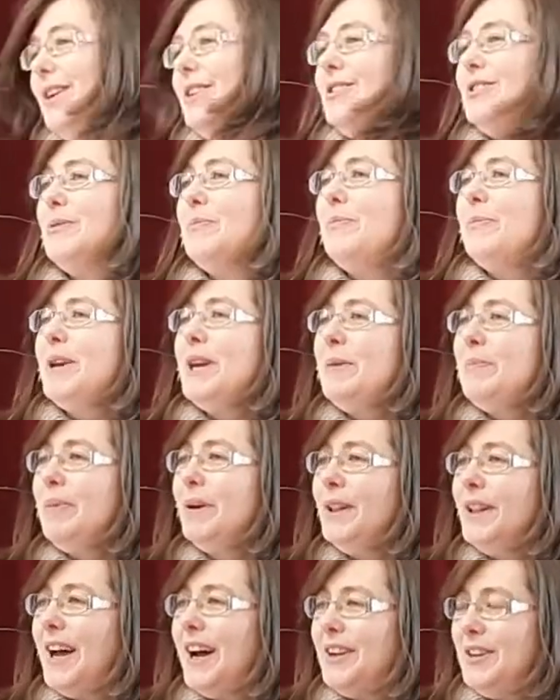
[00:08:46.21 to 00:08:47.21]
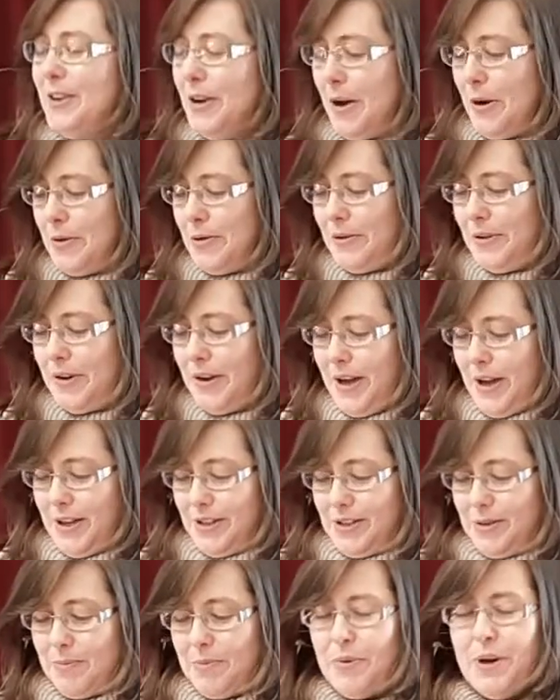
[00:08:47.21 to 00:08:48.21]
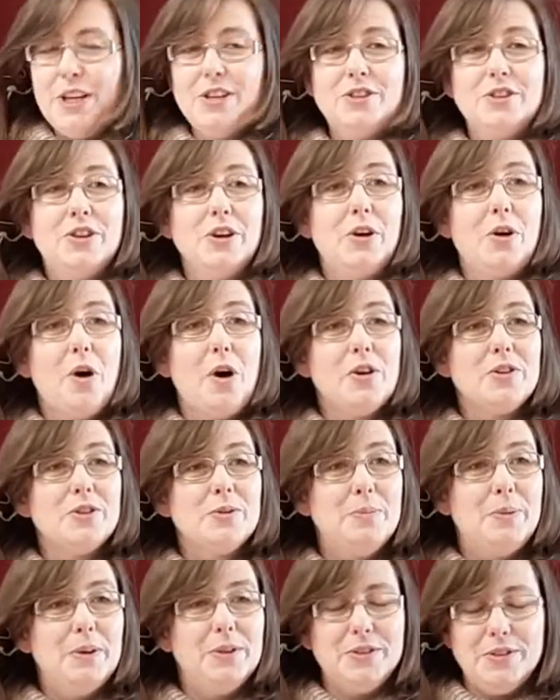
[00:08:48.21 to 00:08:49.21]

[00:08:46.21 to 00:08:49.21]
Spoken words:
to people unknown, to preach the gospel